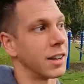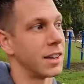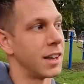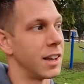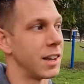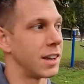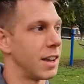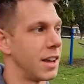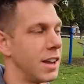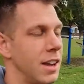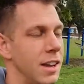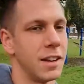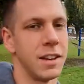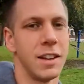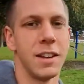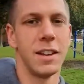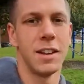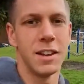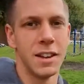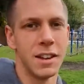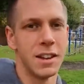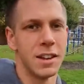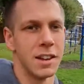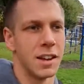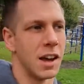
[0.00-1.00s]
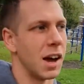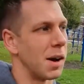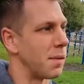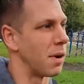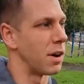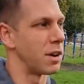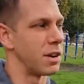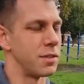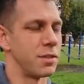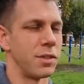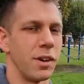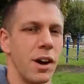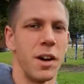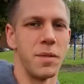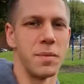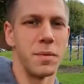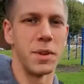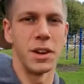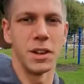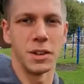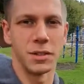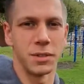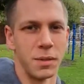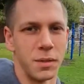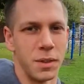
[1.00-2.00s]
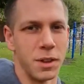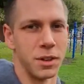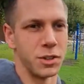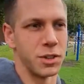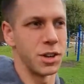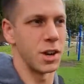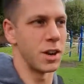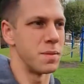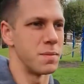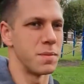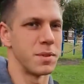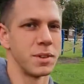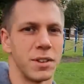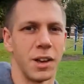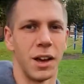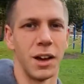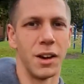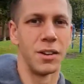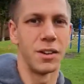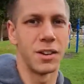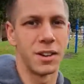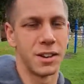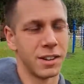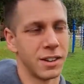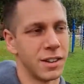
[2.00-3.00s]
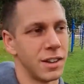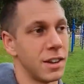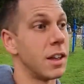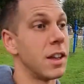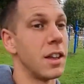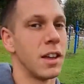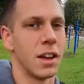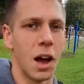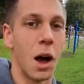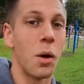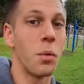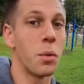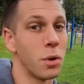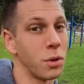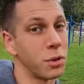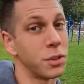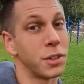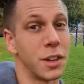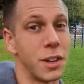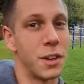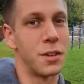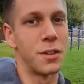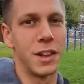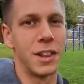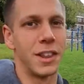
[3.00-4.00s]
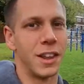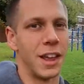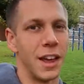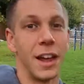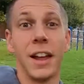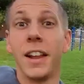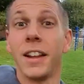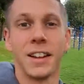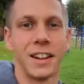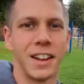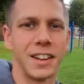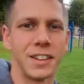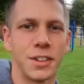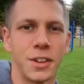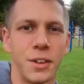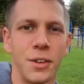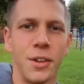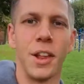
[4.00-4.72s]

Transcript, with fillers: to kick in. I'm only five minutes from the gym, so I will see you in there. Let's do